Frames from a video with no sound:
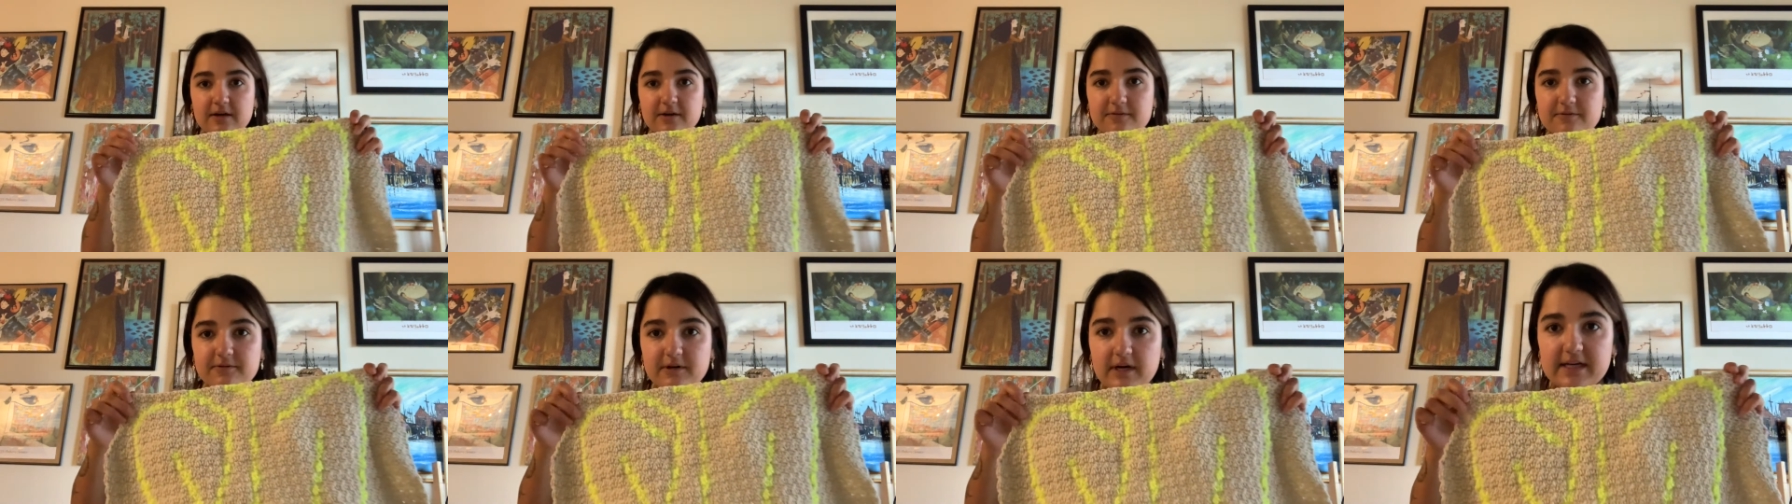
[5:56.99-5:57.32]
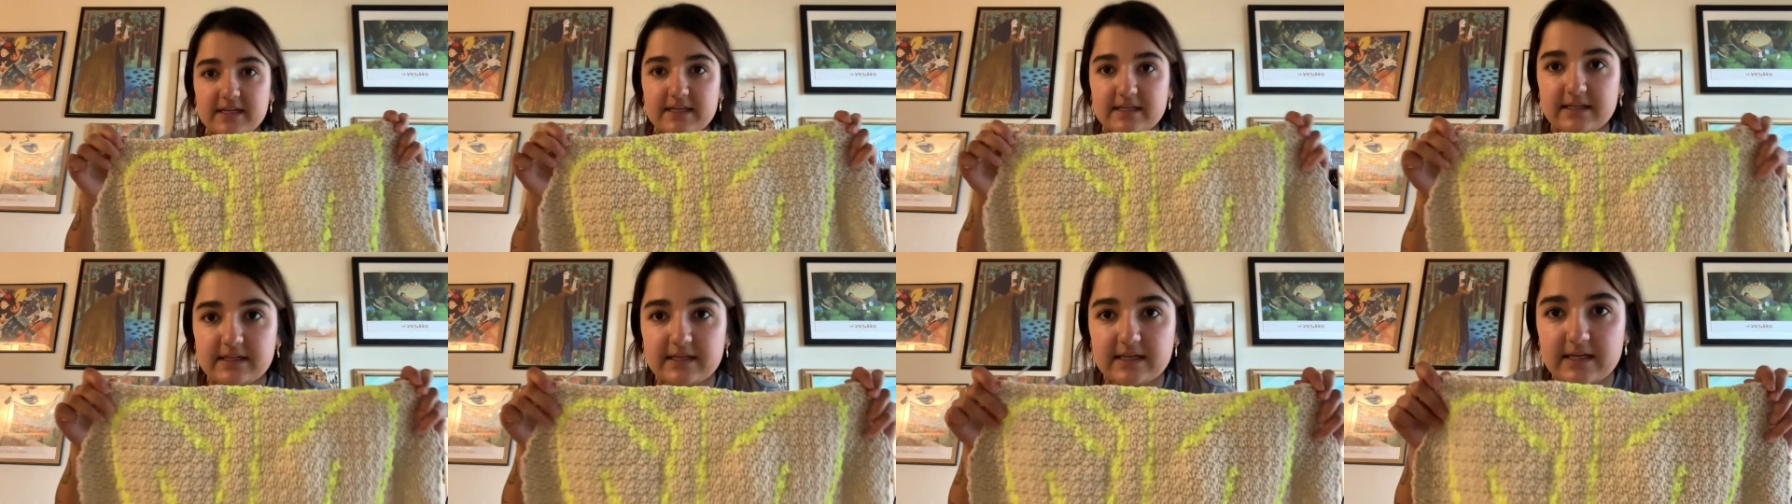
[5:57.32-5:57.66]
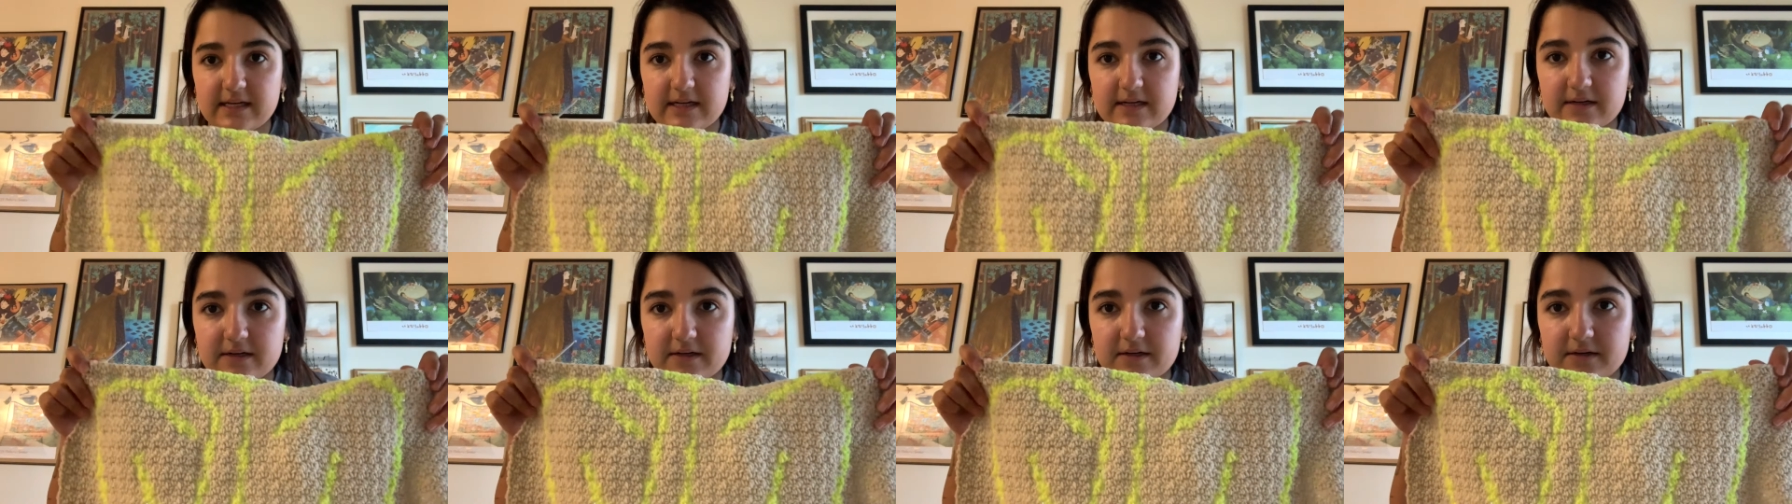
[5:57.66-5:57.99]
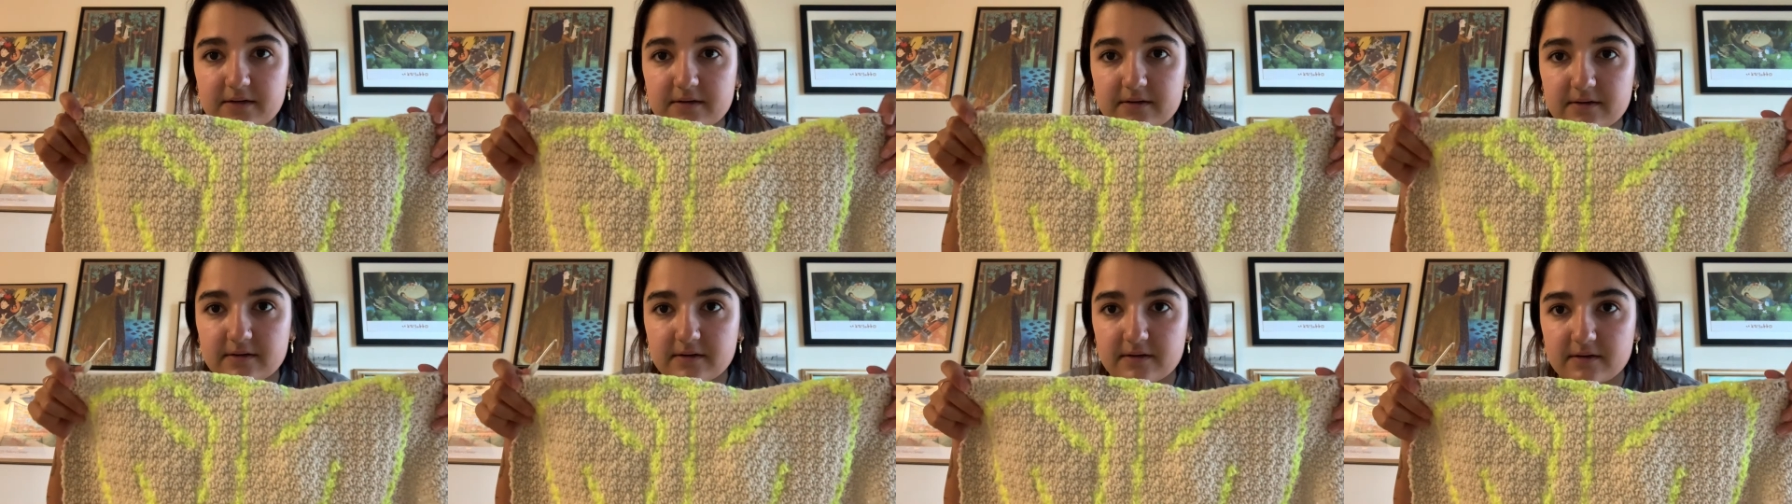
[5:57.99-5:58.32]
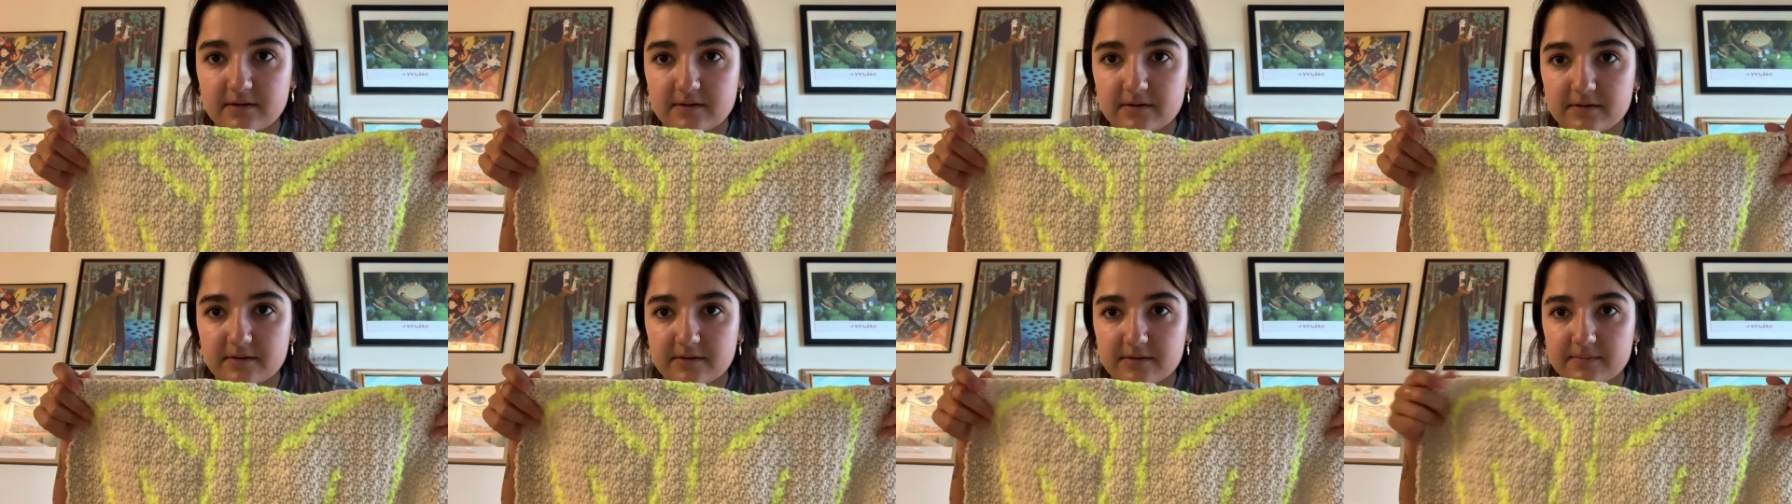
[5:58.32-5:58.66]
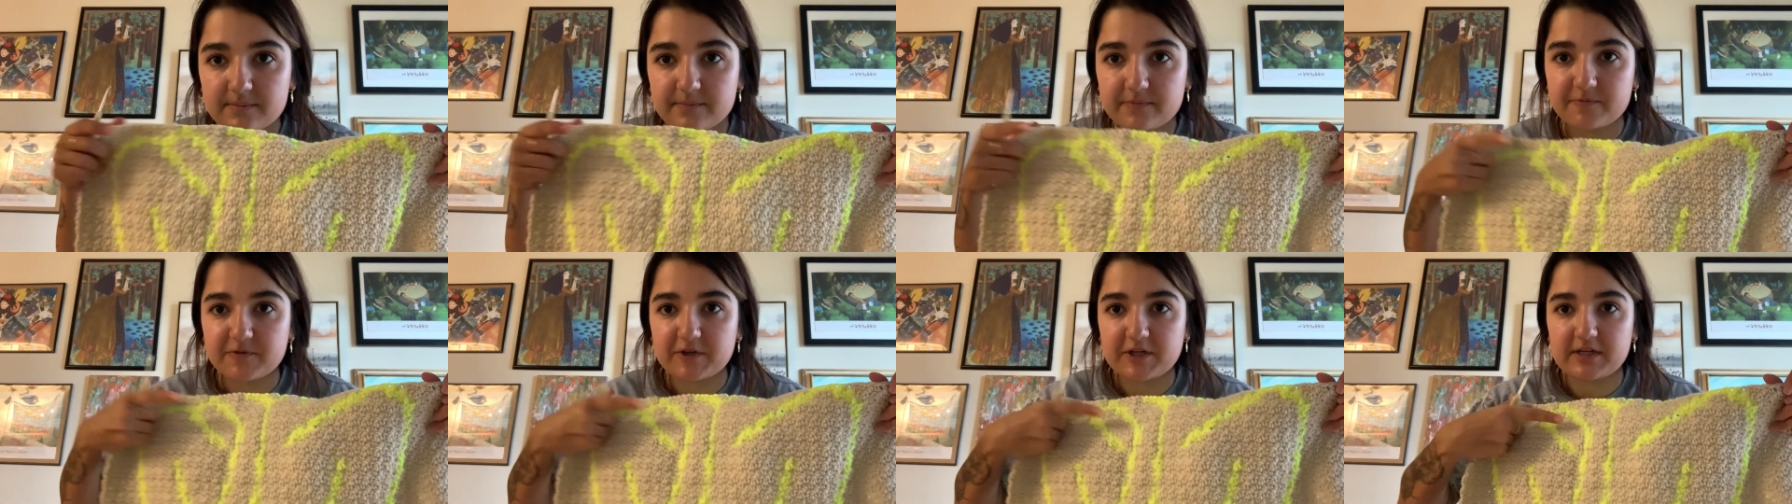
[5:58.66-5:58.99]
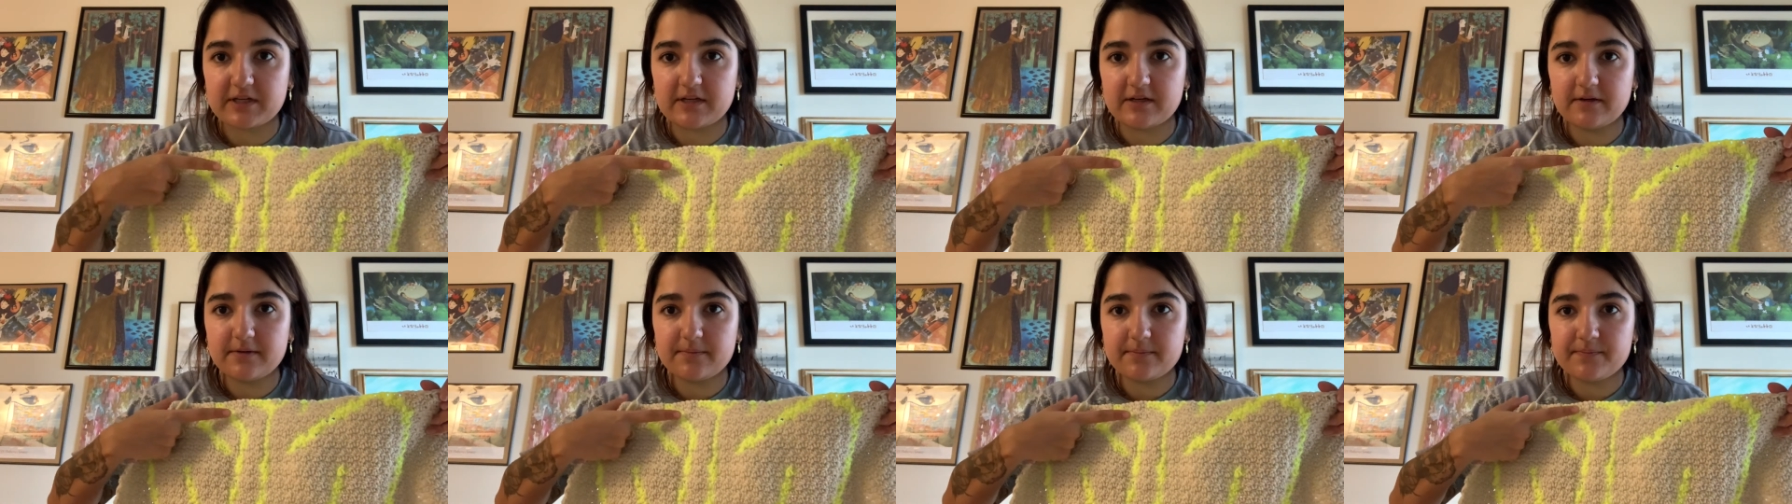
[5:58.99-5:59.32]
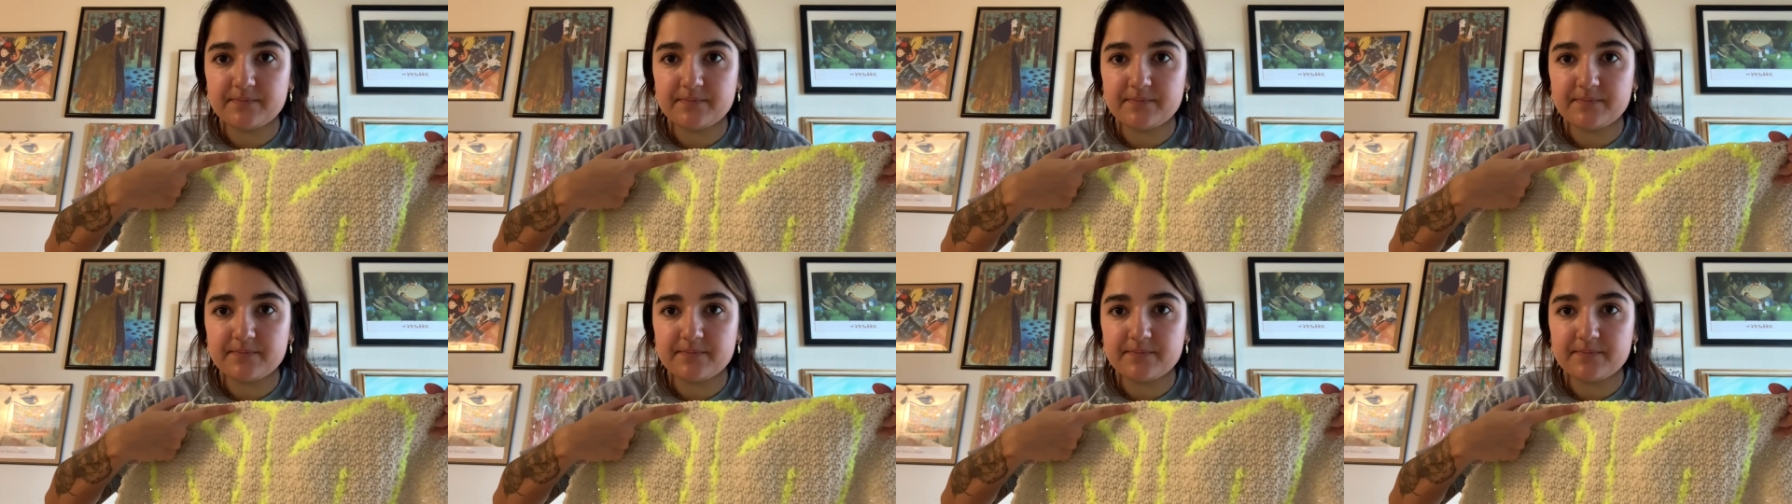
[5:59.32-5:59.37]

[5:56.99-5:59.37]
right here, right here.